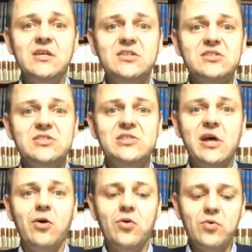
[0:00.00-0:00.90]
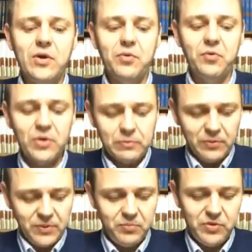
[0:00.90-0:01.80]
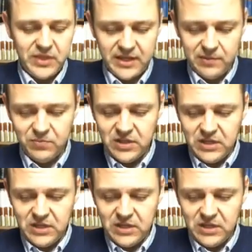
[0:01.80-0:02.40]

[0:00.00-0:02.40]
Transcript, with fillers: So we want to remember them.